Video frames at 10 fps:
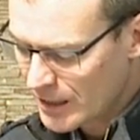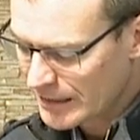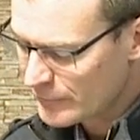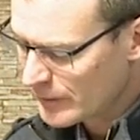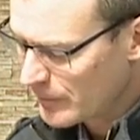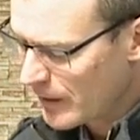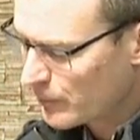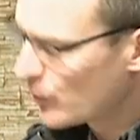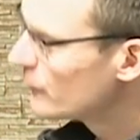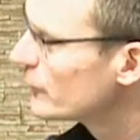I love a
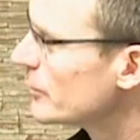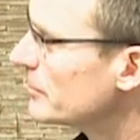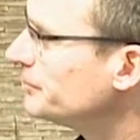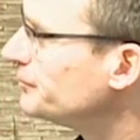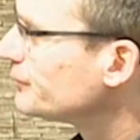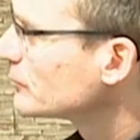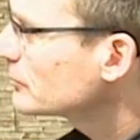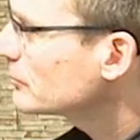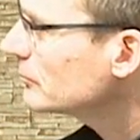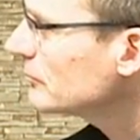proverb
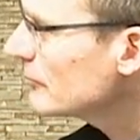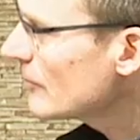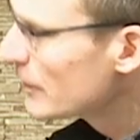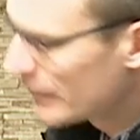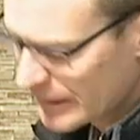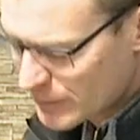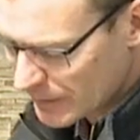found